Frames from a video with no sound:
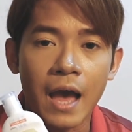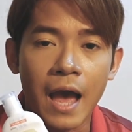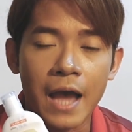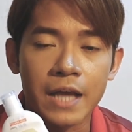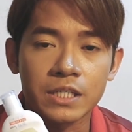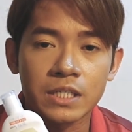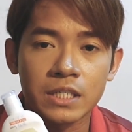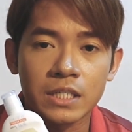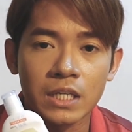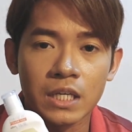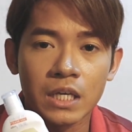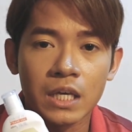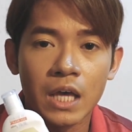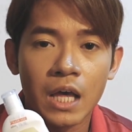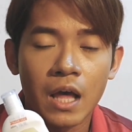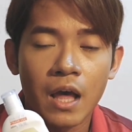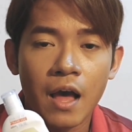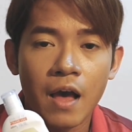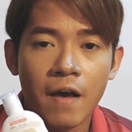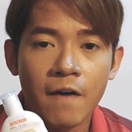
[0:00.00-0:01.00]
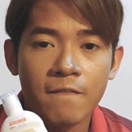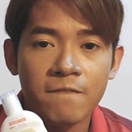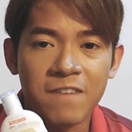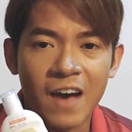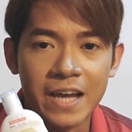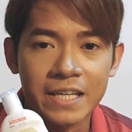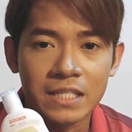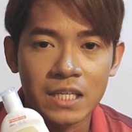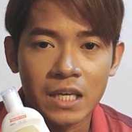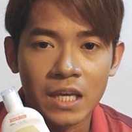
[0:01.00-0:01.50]
actually
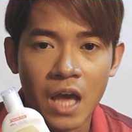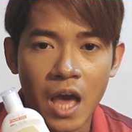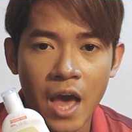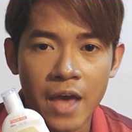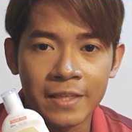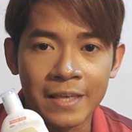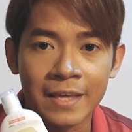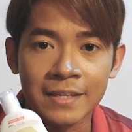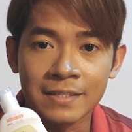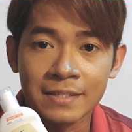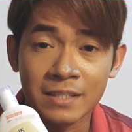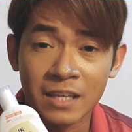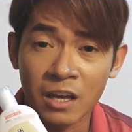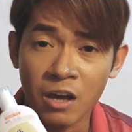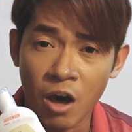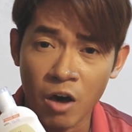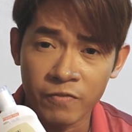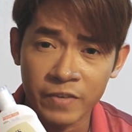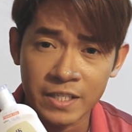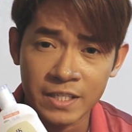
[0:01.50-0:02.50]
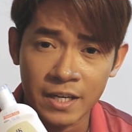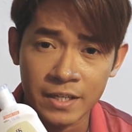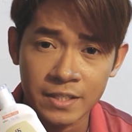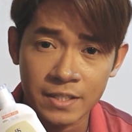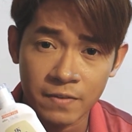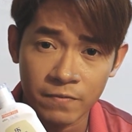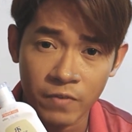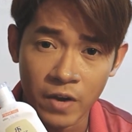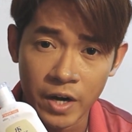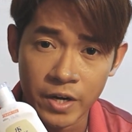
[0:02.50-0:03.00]
fighting against the
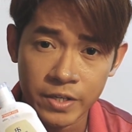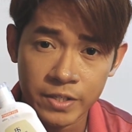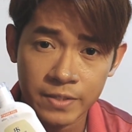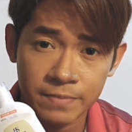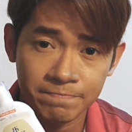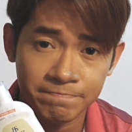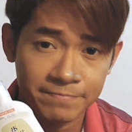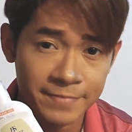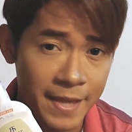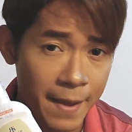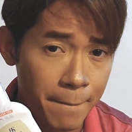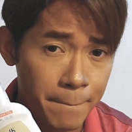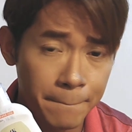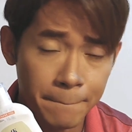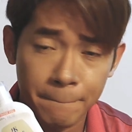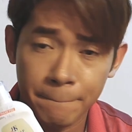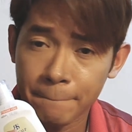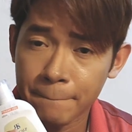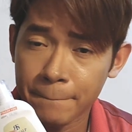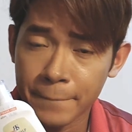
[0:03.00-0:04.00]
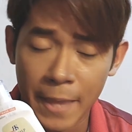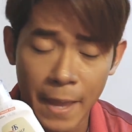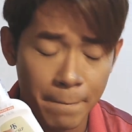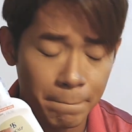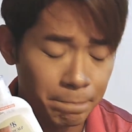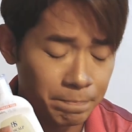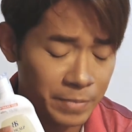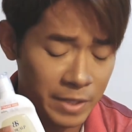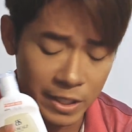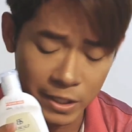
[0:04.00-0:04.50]
COVID-19 virus. Yeah,
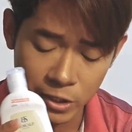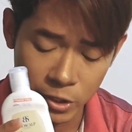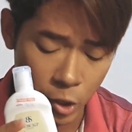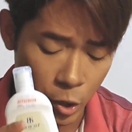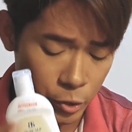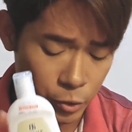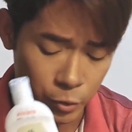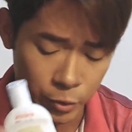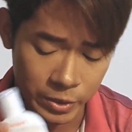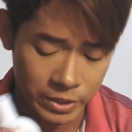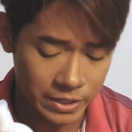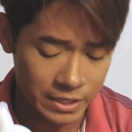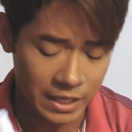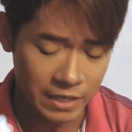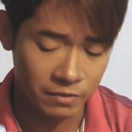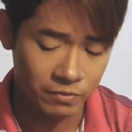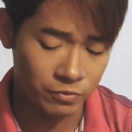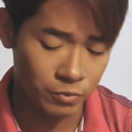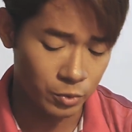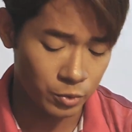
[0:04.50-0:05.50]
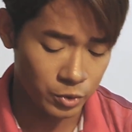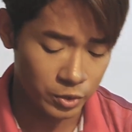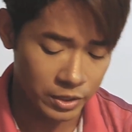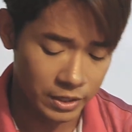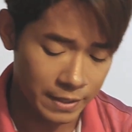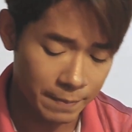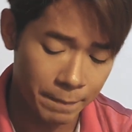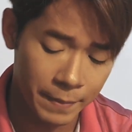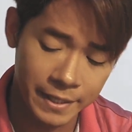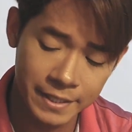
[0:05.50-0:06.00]
it's not used,
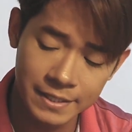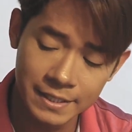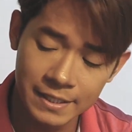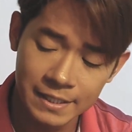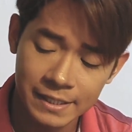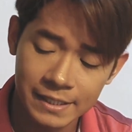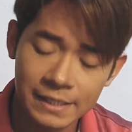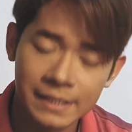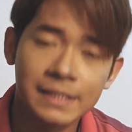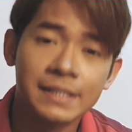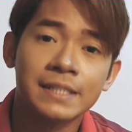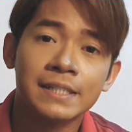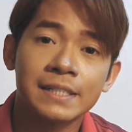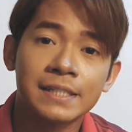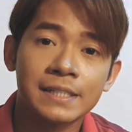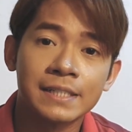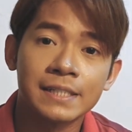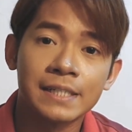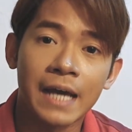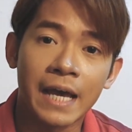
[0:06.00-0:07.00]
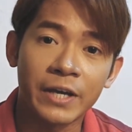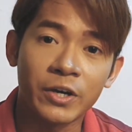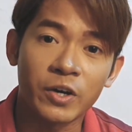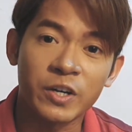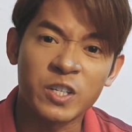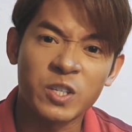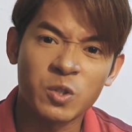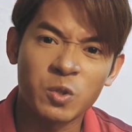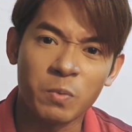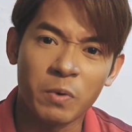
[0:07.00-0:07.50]
unfortunately, but I got
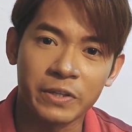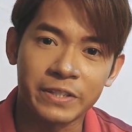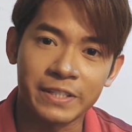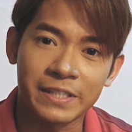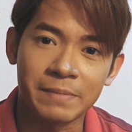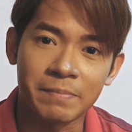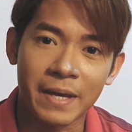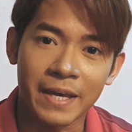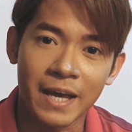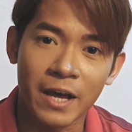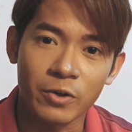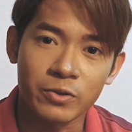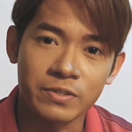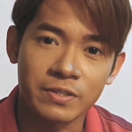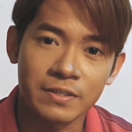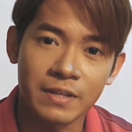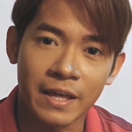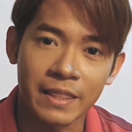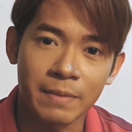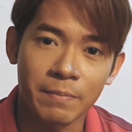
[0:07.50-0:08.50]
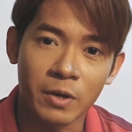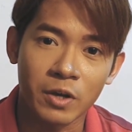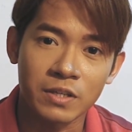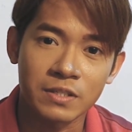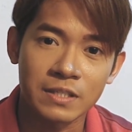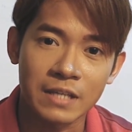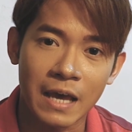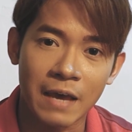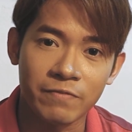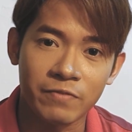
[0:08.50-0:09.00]
this 2 bottles in my house. I think
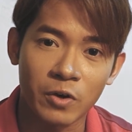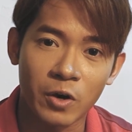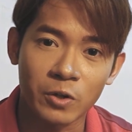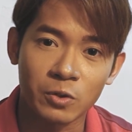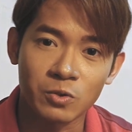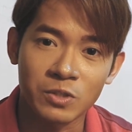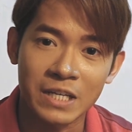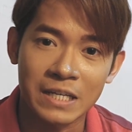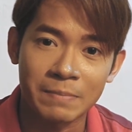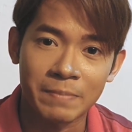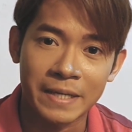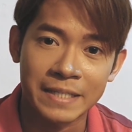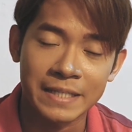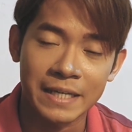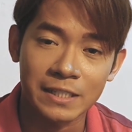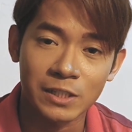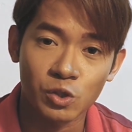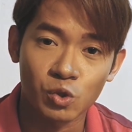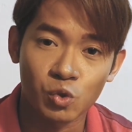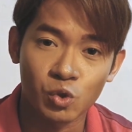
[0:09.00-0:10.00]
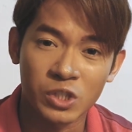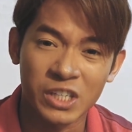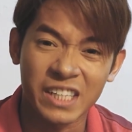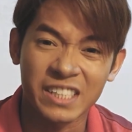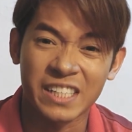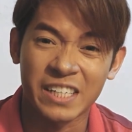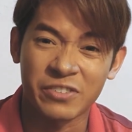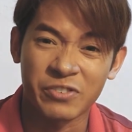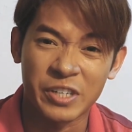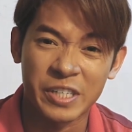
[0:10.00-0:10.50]
because I forgot to tell my dad to check
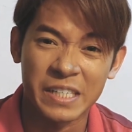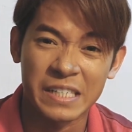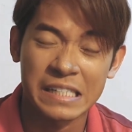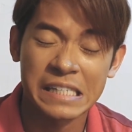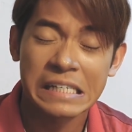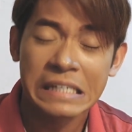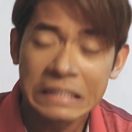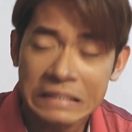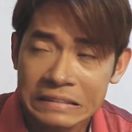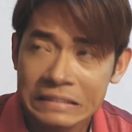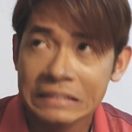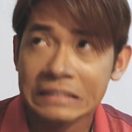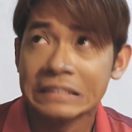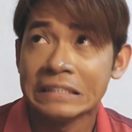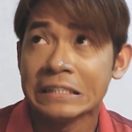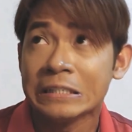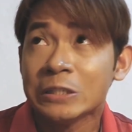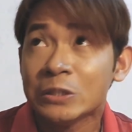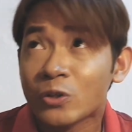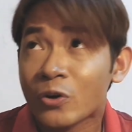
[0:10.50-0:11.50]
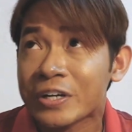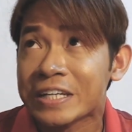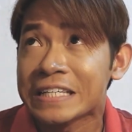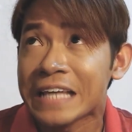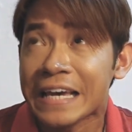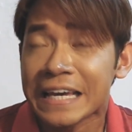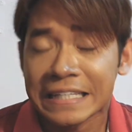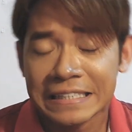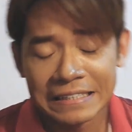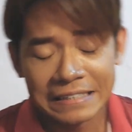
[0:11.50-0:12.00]
the ingredients. Sorry,
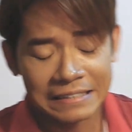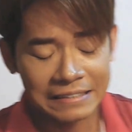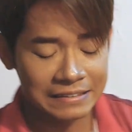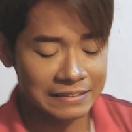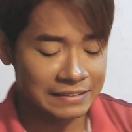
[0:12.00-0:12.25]
Dad.